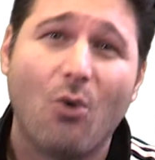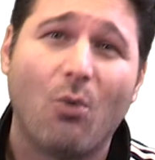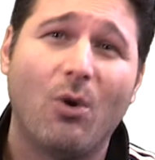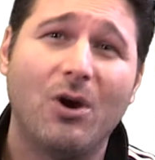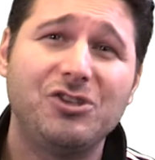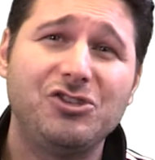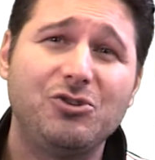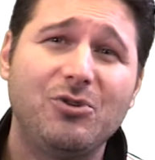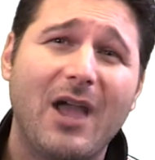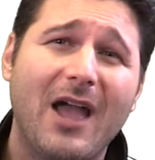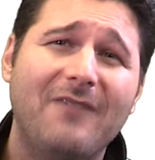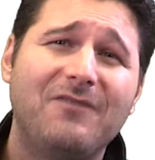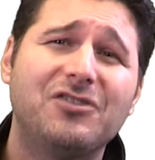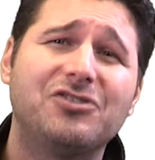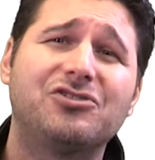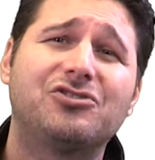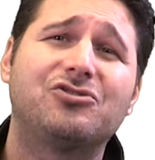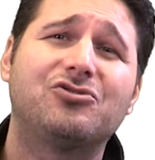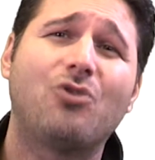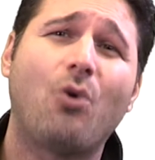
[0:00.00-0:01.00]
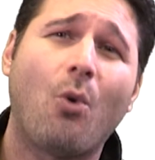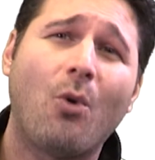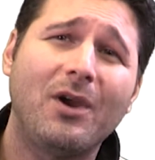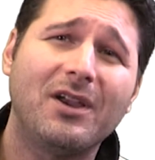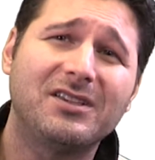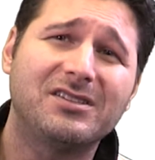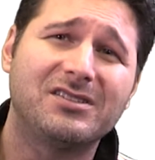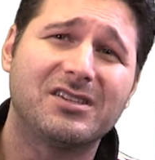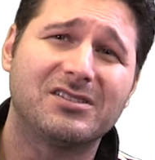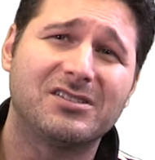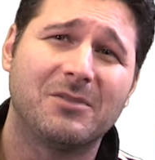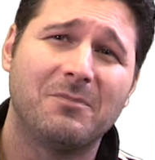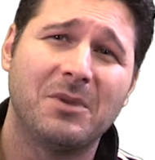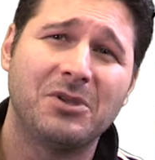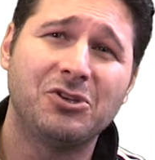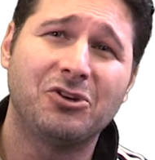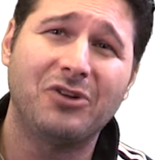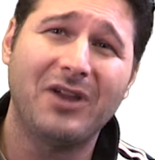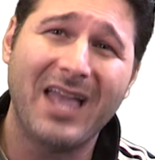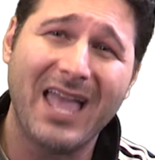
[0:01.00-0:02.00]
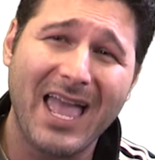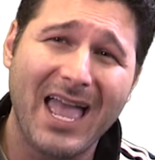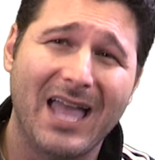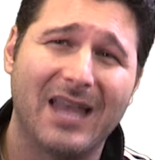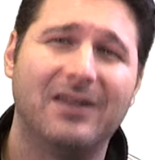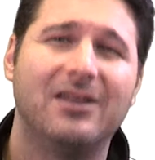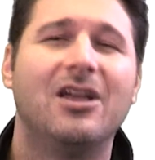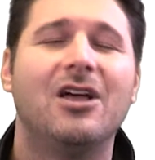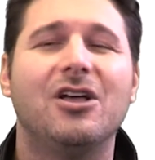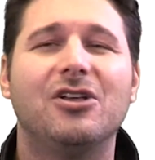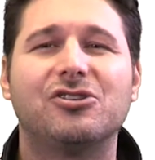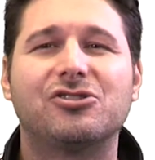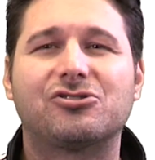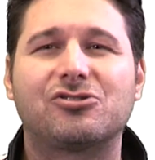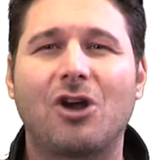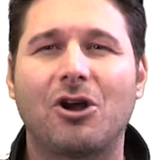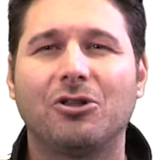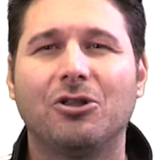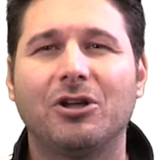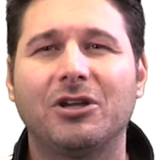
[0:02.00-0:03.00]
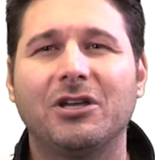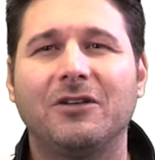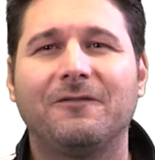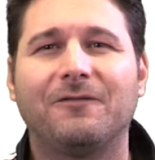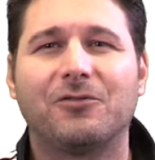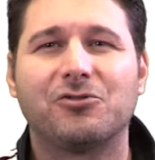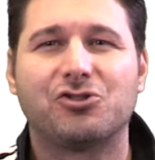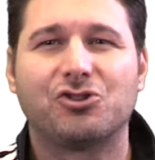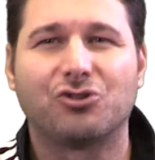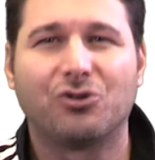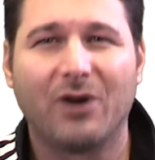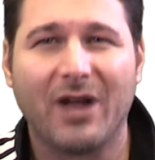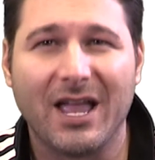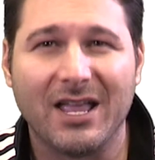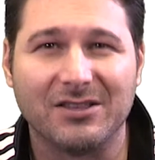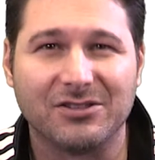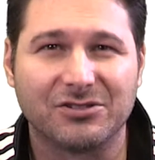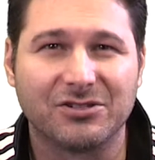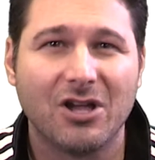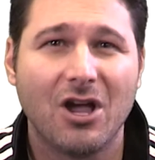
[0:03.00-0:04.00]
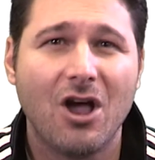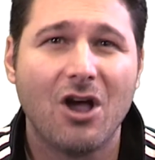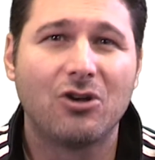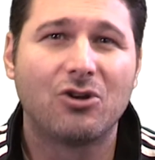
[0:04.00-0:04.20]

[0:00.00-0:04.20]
Once you have the scoring system in your head, start looking for trends.